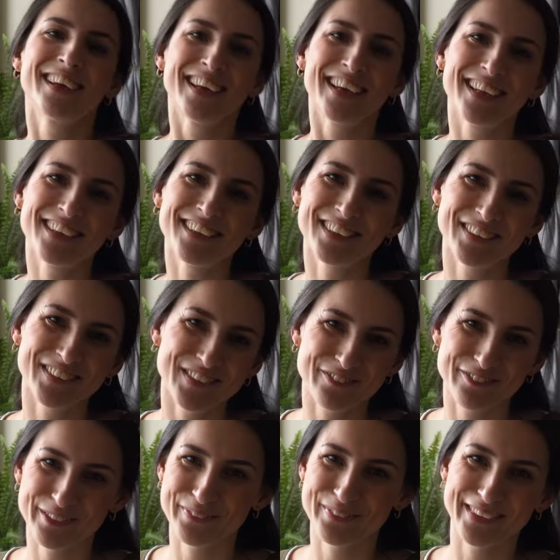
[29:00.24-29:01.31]
Hello
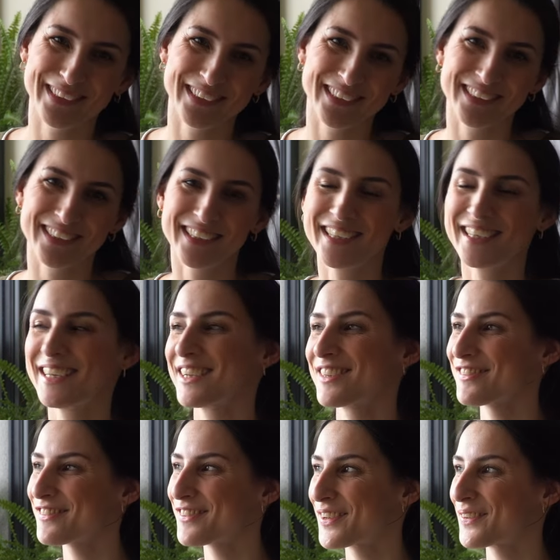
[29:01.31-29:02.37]
everyone.
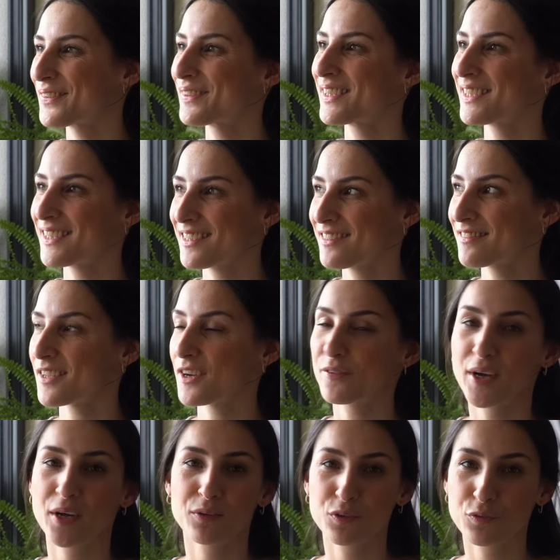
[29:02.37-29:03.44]
So it is
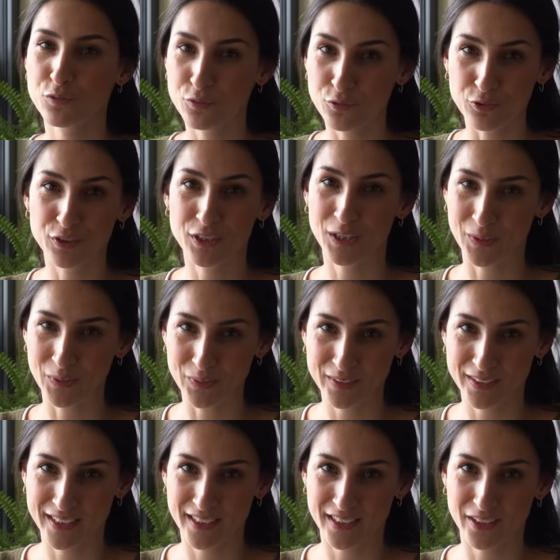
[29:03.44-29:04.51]
around 4 o'clock
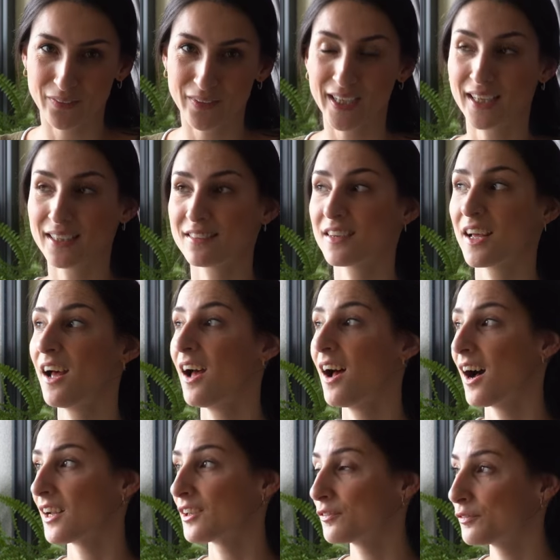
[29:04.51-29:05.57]
now, and
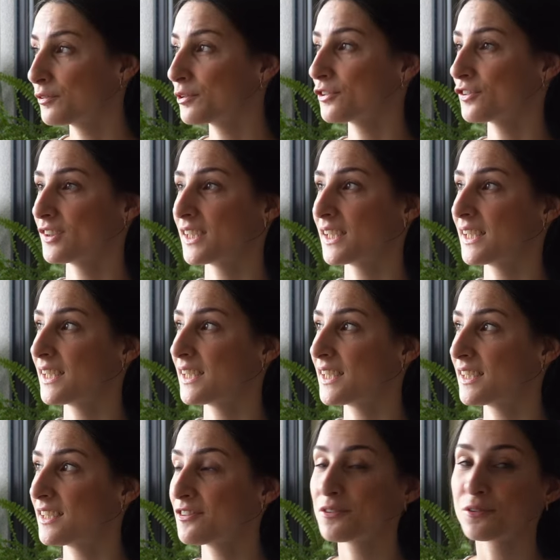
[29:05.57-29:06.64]
unfortunately
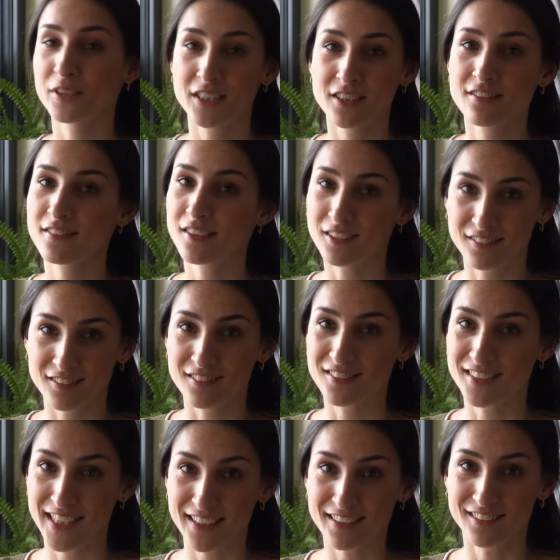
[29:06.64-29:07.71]
it is already starting to
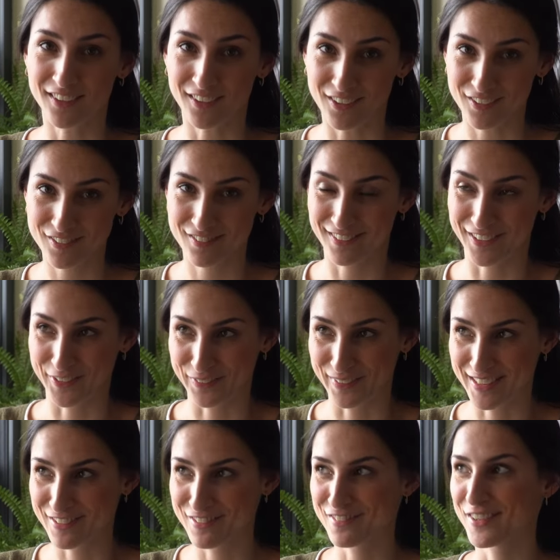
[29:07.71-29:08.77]
get dark
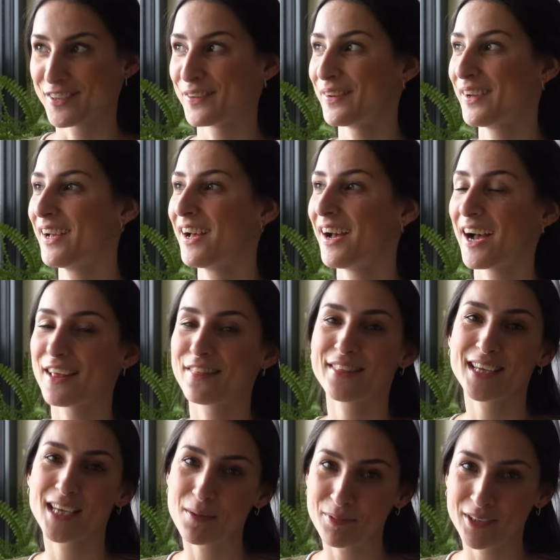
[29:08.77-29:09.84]
slowly, so I
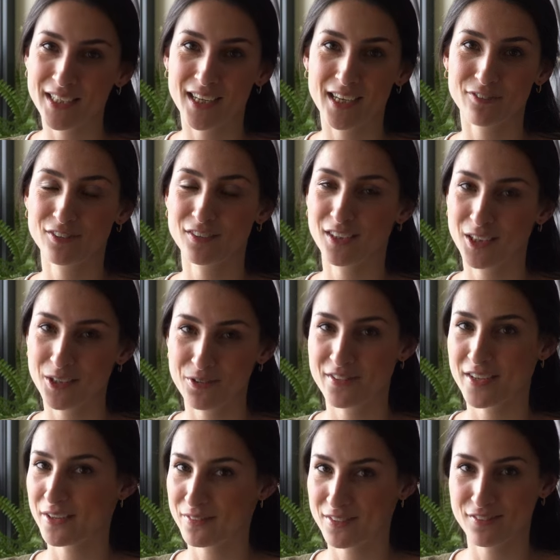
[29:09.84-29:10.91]
think I'm gonna have to close
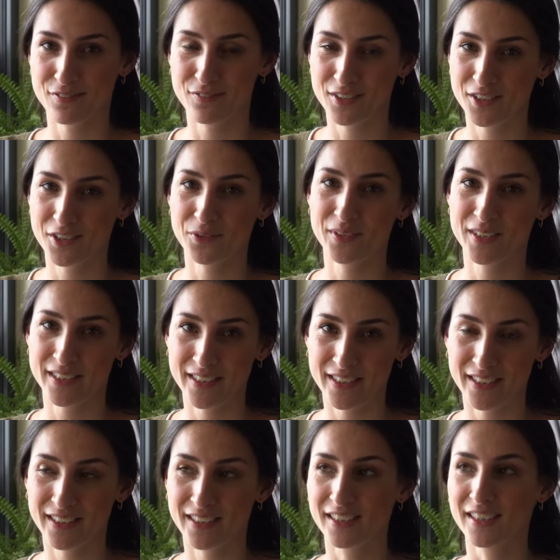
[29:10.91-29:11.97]
out this video here.